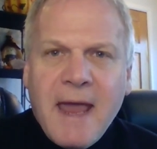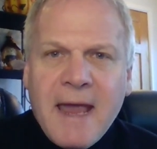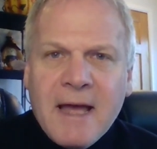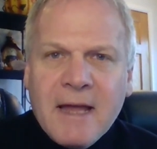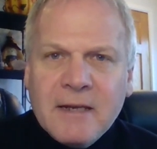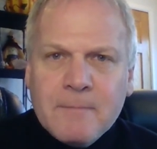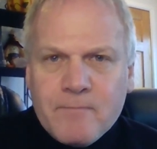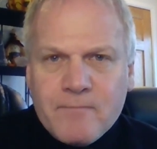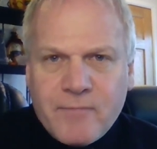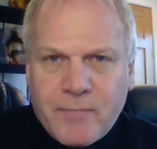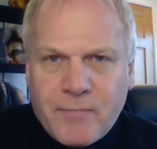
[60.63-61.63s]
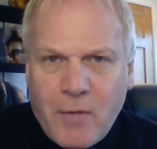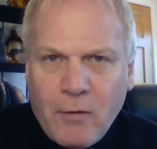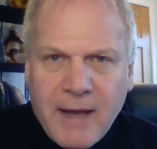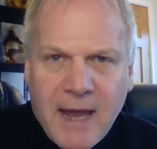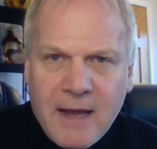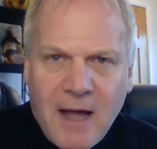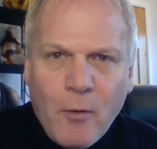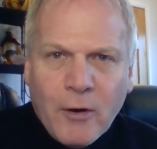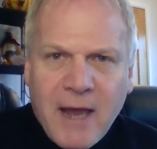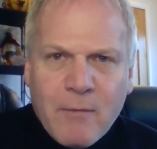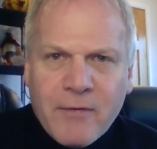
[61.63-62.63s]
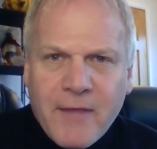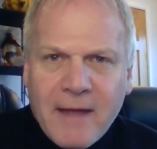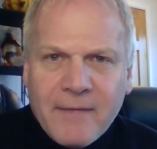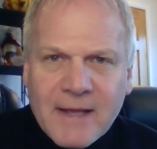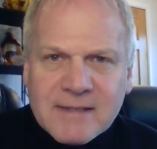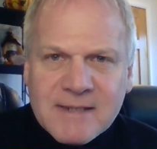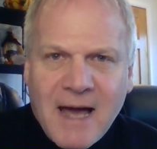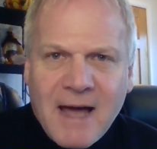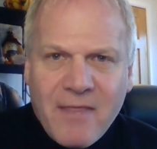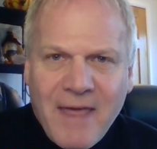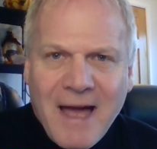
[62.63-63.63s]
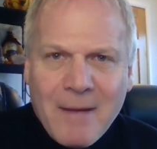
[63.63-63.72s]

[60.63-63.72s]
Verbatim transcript: And okay, I'm okay with that. That's not